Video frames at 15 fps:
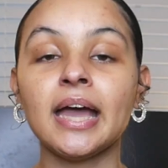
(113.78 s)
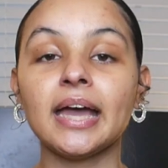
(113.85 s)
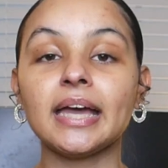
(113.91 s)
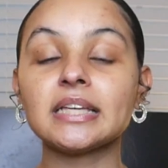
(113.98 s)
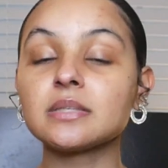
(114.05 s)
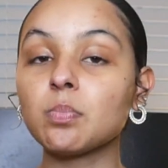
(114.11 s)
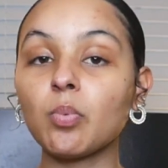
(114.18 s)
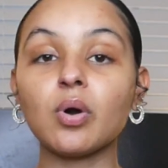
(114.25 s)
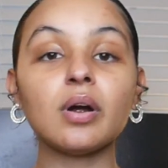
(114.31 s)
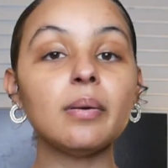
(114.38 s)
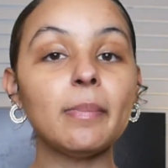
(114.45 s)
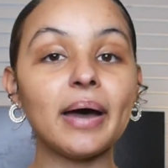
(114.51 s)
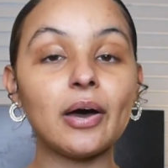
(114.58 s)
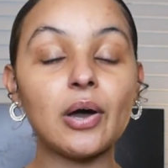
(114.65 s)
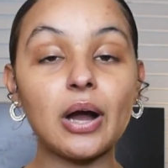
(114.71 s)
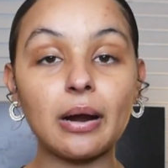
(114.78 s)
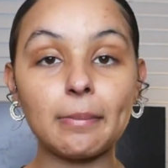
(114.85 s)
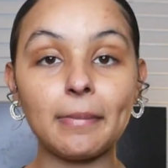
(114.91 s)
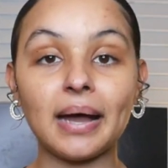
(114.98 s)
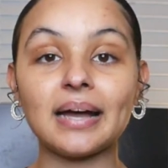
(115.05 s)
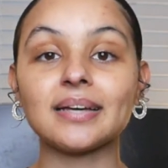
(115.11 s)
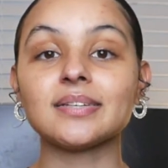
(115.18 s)
it's more about our
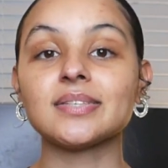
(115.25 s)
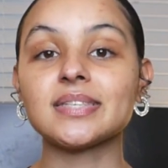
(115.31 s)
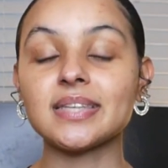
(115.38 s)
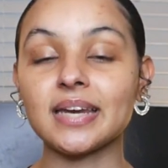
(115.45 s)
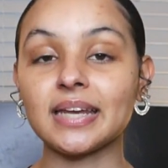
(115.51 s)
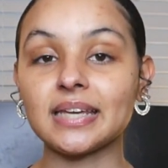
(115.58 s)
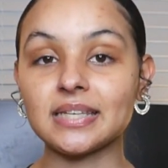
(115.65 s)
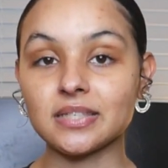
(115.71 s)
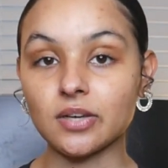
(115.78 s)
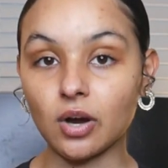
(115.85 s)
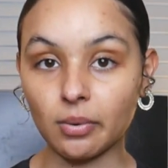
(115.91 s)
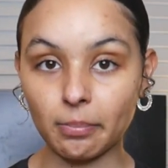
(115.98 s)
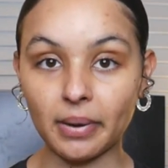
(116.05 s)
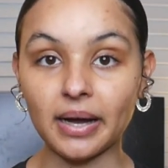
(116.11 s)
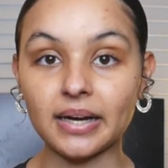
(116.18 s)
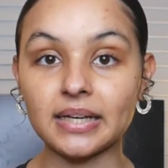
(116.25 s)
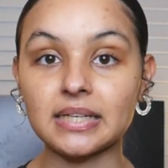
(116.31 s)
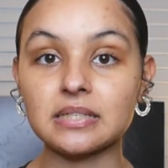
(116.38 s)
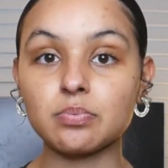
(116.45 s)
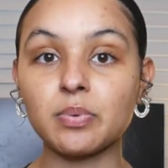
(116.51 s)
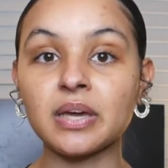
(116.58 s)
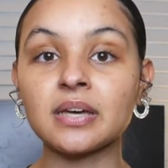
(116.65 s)
minds than it is our
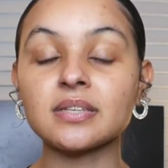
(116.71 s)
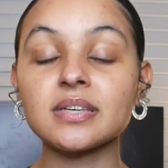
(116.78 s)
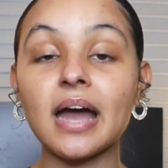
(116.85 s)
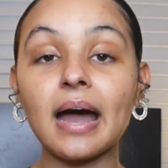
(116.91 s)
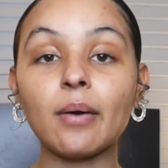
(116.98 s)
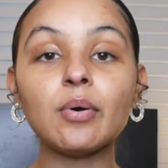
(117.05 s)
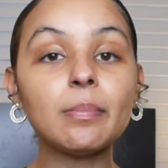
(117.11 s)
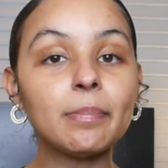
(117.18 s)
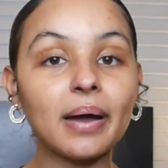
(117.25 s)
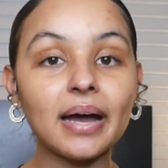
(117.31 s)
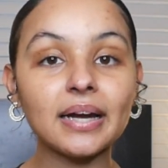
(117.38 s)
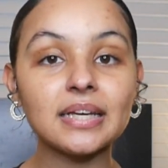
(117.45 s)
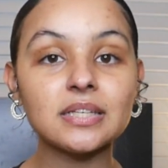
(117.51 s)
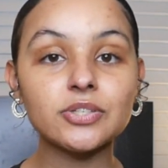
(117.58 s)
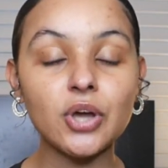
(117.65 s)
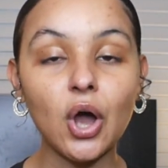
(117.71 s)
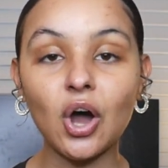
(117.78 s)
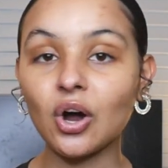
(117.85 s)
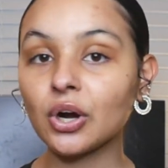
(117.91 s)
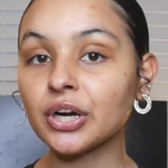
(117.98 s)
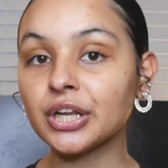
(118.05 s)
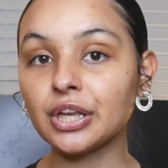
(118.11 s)
bodies, because our bodies
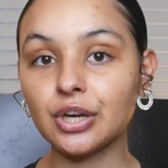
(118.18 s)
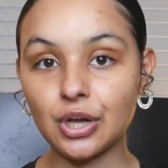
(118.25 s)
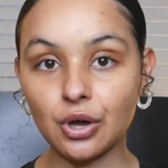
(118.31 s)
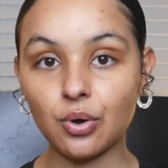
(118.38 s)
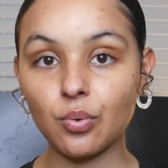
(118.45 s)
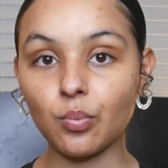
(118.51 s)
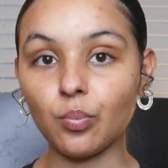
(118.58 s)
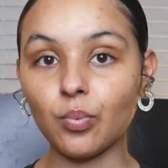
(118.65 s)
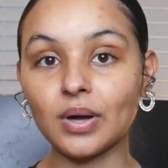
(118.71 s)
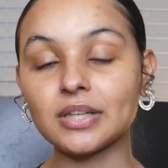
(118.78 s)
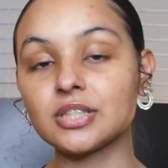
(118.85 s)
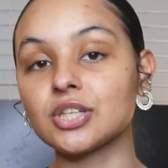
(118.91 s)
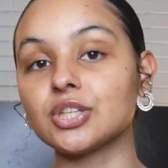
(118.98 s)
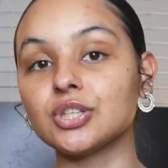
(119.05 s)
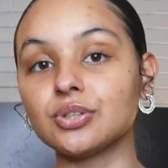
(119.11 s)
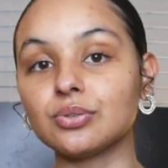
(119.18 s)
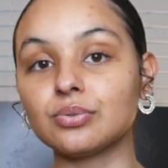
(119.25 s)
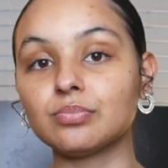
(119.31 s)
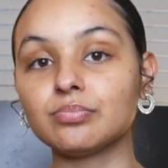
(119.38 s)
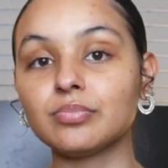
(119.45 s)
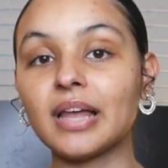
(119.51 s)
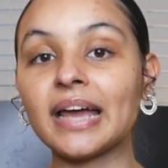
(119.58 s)
already know what to
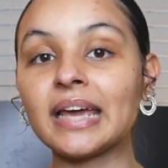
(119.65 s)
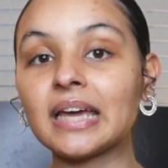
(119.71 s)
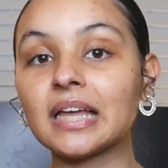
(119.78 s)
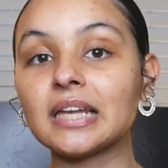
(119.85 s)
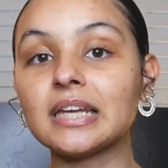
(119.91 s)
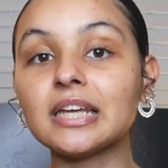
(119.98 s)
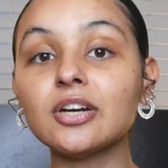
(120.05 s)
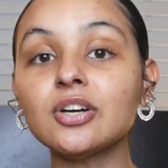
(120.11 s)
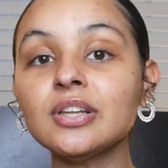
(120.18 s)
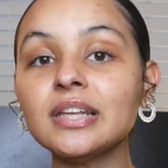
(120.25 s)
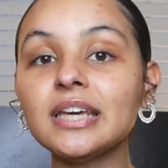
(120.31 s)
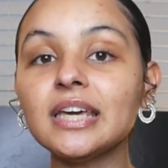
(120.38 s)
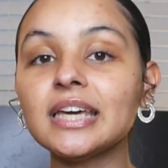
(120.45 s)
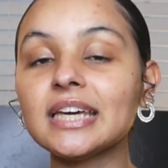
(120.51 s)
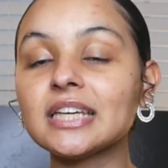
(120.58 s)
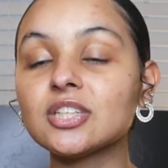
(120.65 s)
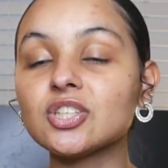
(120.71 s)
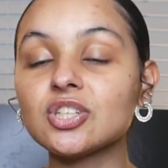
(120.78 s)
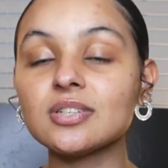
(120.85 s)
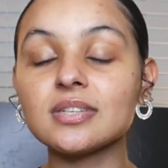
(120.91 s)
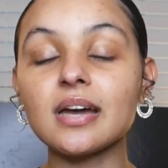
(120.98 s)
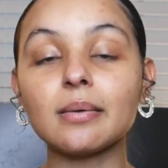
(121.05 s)
do. Like, literally, it's
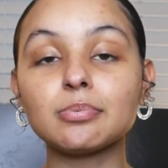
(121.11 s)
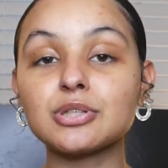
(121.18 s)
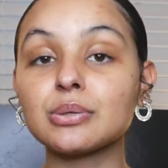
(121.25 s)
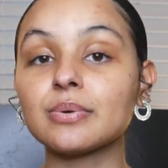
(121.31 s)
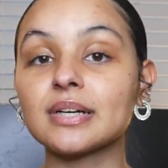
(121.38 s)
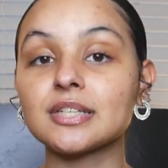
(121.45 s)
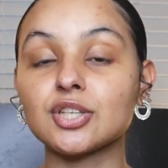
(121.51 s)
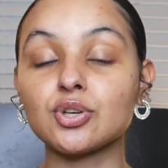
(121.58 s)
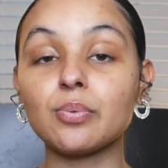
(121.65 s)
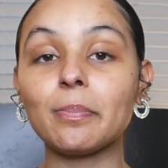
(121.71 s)
just up to us to